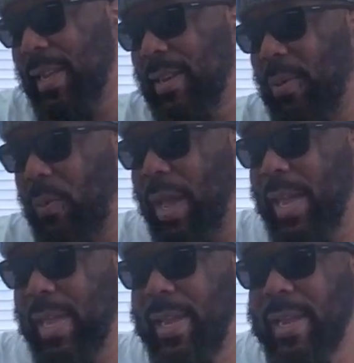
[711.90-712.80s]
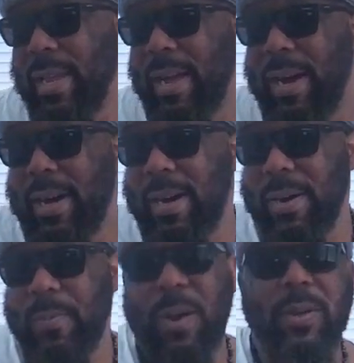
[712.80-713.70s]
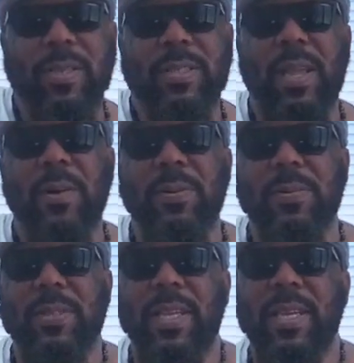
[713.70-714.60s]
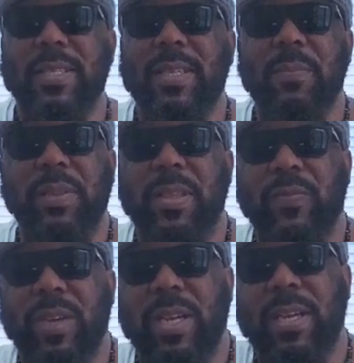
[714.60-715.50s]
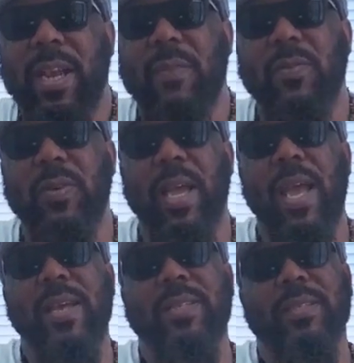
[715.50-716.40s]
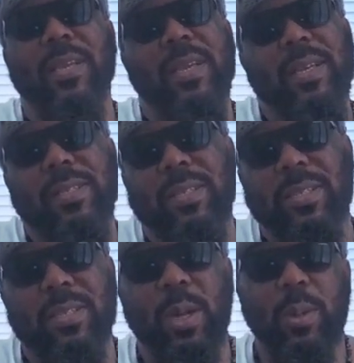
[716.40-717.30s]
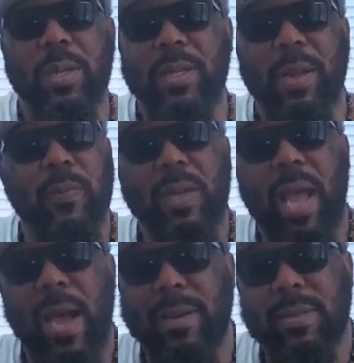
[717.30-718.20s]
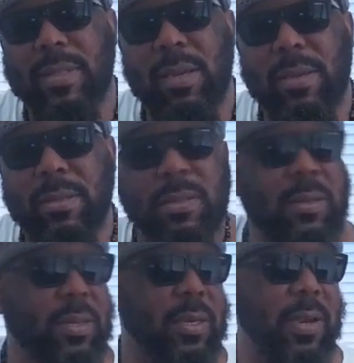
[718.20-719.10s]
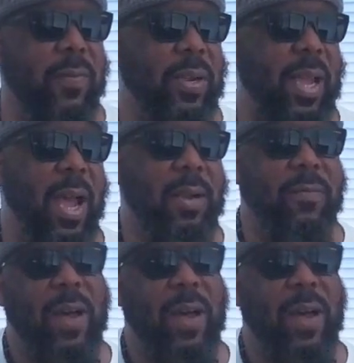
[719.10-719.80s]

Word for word: the way uh, Rolling Stones did "Sympathy for the Devil." As this is a totally different kind of song, totally different kind of